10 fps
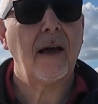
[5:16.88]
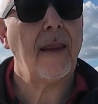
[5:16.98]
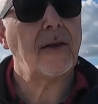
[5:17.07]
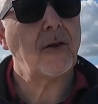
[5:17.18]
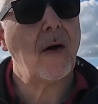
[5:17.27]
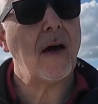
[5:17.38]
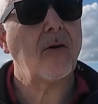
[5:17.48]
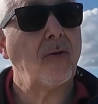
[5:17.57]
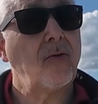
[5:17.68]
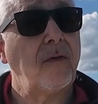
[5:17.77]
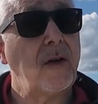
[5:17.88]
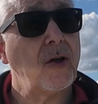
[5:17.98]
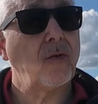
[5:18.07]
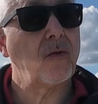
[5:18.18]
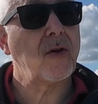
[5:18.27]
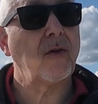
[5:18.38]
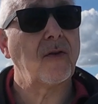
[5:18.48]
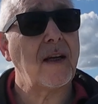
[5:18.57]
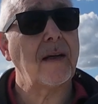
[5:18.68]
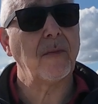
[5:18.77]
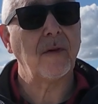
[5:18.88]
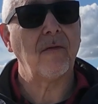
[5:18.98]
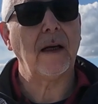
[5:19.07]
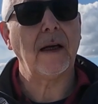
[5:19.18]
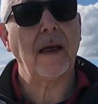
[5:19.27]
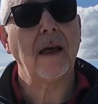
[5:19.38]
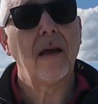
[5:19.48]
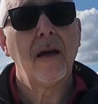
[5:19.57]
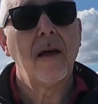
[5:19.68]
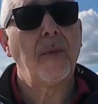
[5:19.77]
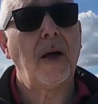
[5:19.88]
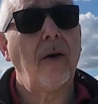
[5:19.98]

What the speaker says: And that's quite a controversial sort of statement really. But a